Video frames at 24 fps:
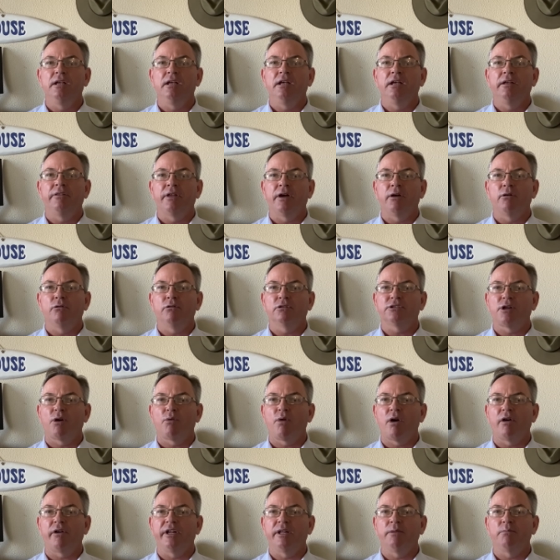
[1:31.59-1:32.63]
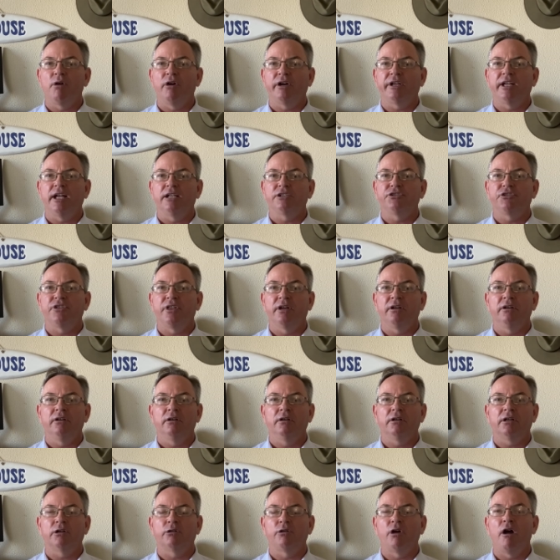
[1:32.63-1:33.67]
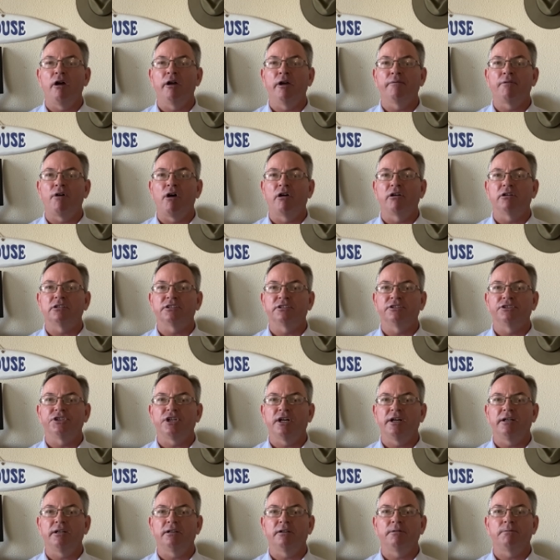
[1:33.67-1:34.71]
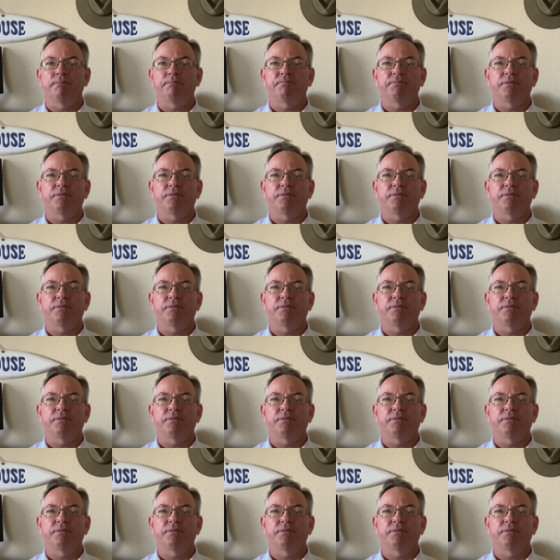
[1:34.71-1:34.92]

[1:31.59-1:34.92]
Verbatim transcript: and they also worried he might catch the coronavirus in jail.